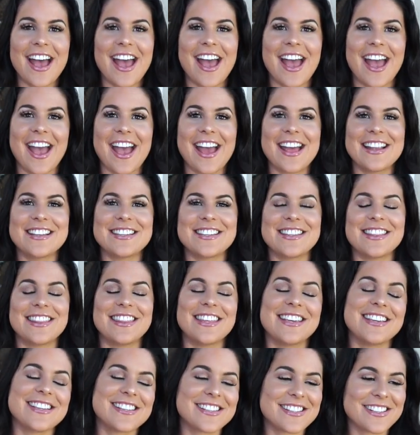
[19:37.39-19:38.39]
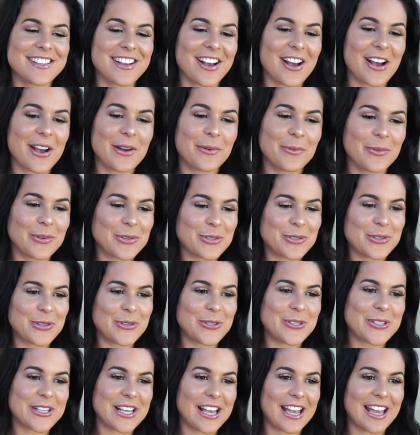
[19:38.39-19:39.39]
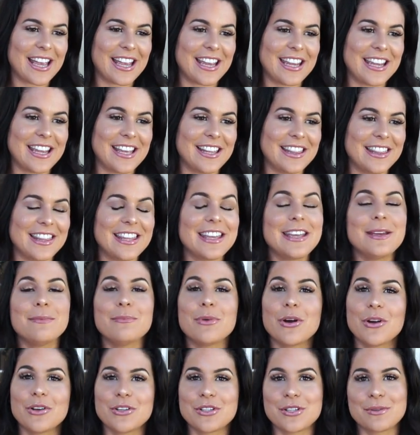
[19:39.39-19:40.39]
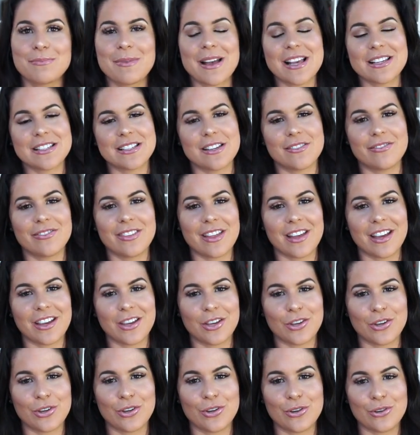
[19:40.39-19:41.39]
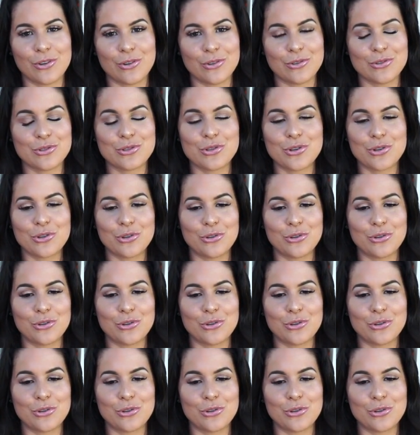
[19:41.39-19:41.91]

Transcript: and this I want to say the most massive thank you